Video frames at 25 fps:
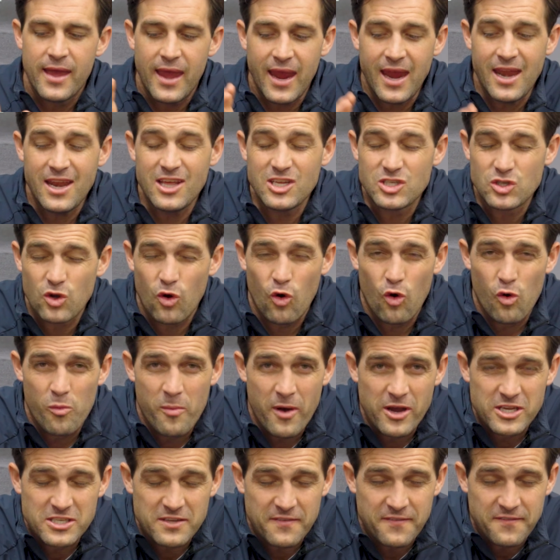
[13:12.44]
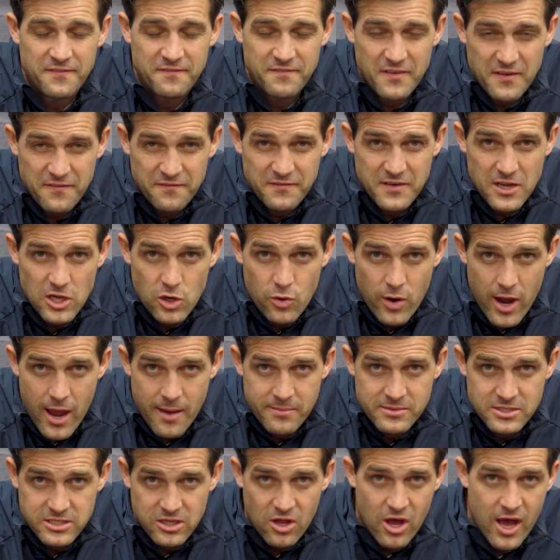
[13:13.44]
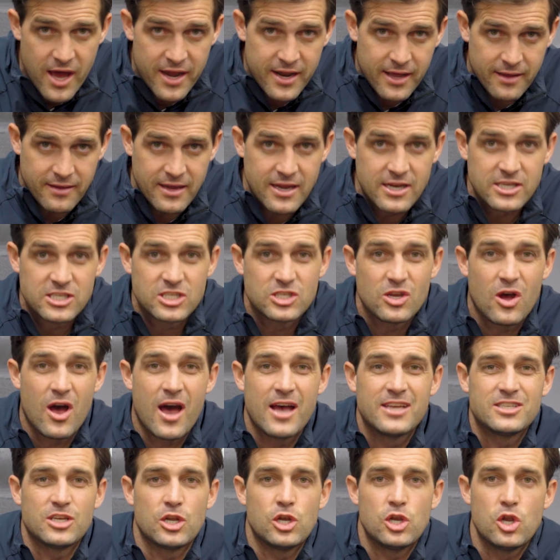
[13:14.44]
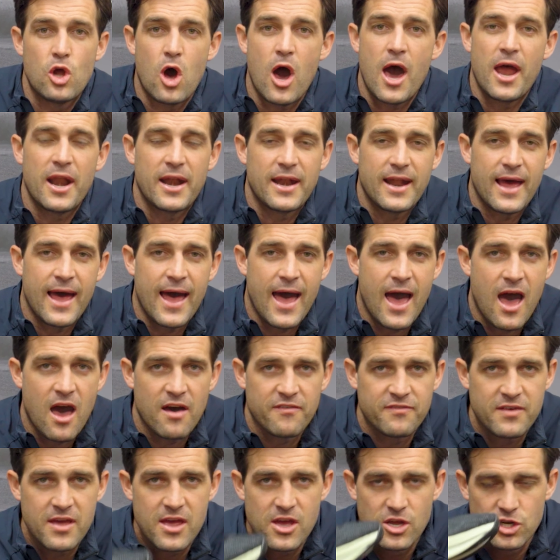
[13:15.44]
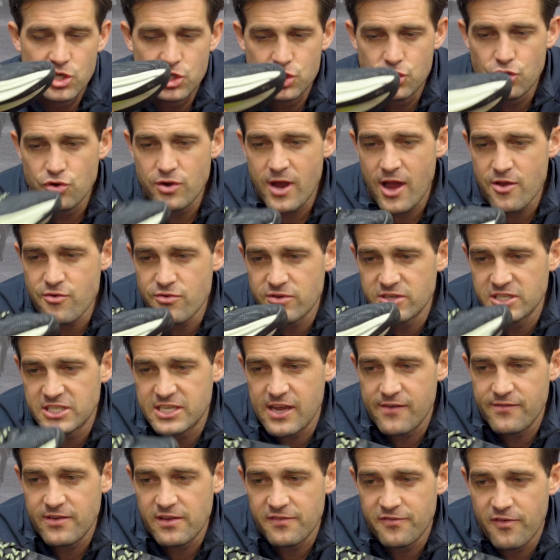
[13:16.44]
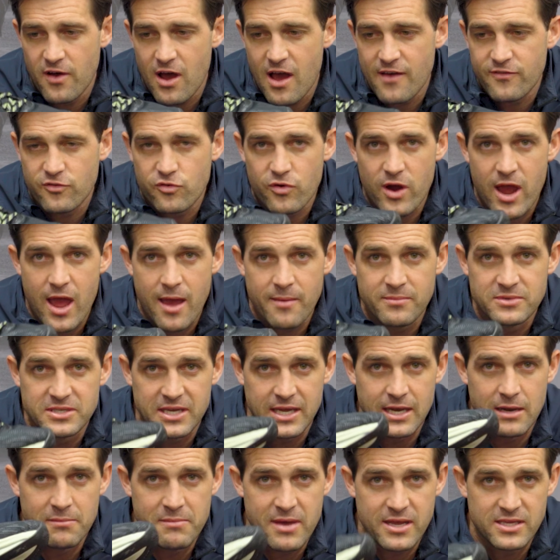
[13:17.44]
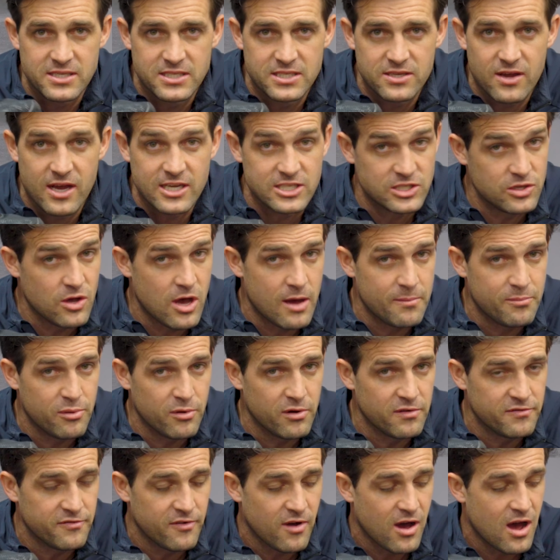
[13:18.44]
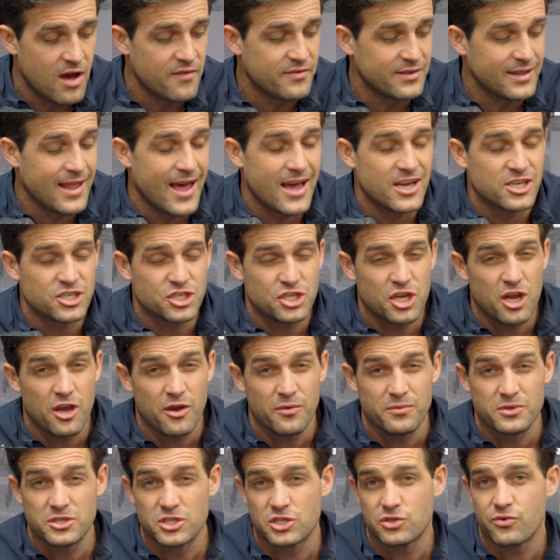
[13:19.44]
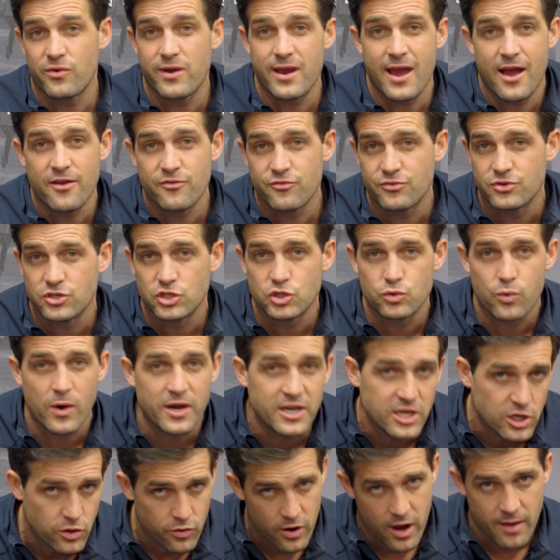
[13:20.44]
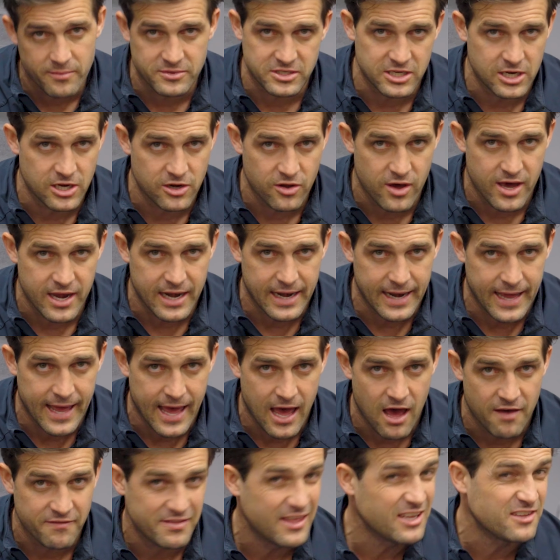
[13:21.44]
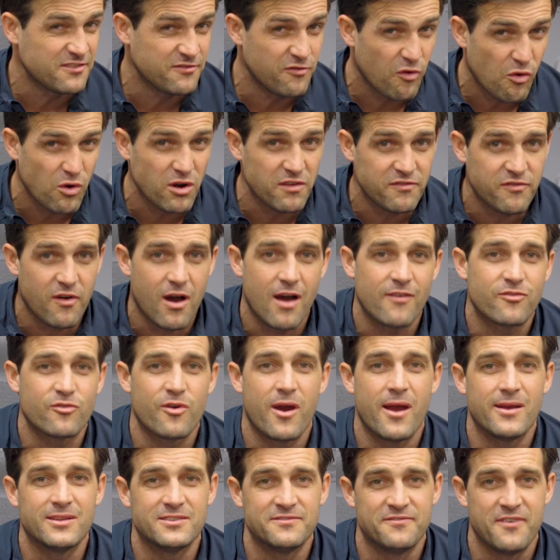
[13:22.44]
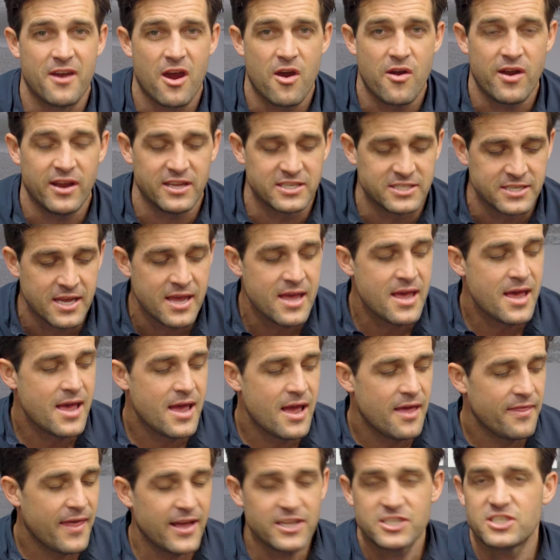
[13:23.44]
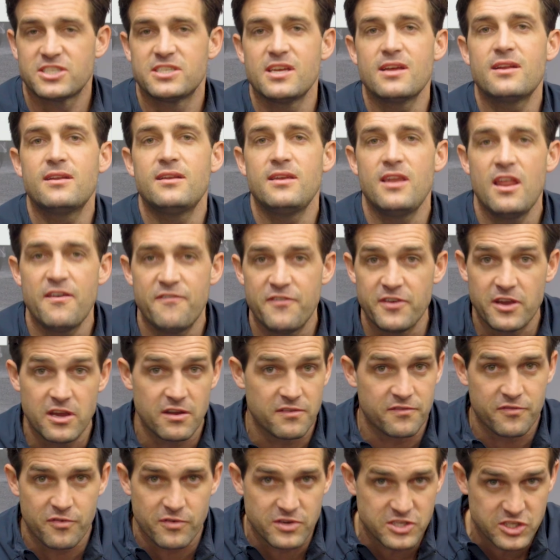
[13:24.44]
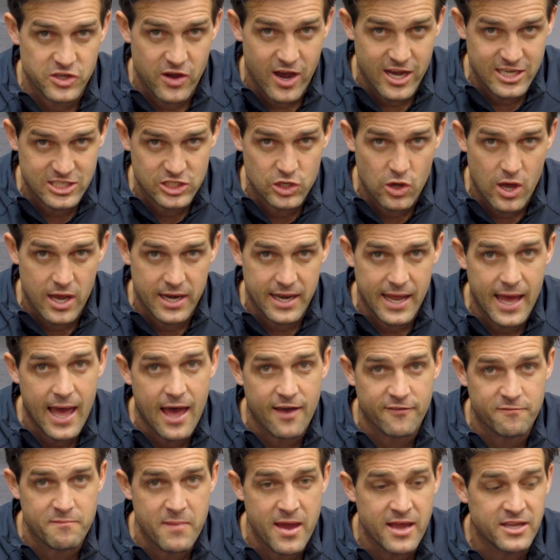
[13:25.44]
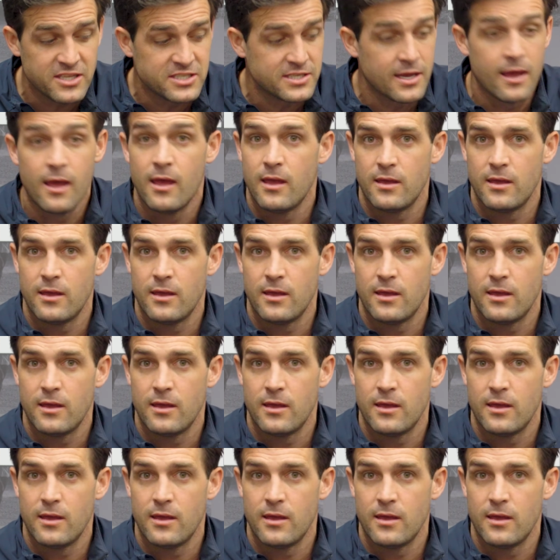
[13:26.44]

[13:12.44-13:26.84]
It is almost 50 grams lighter in a size 9.5. 275 grams in a men's size 9.5. Last year, it was 320 grams in a 9.5. That's 45 grams variance. That's significant for a size 9.5 men's.